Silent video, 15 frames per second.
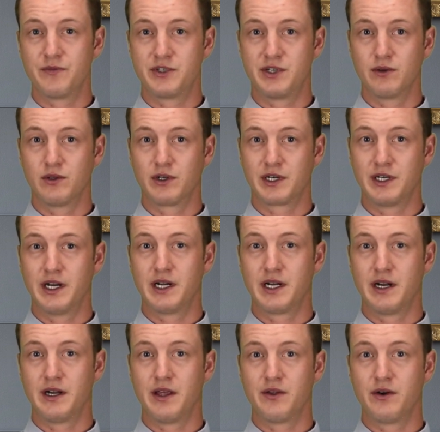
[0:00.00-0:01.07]
So you're looking at
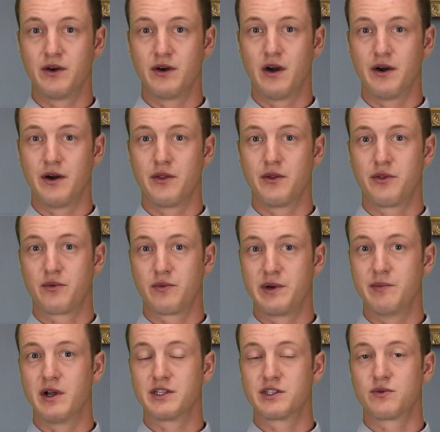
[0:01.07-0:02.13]
another 3
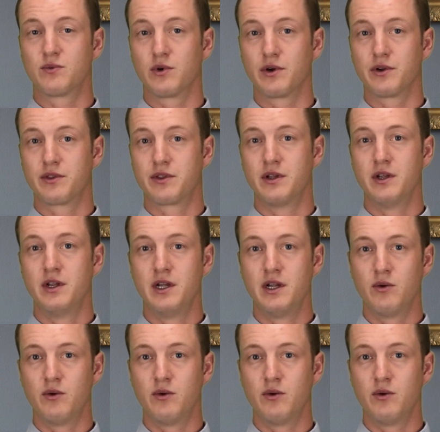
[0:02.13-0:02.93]
months worth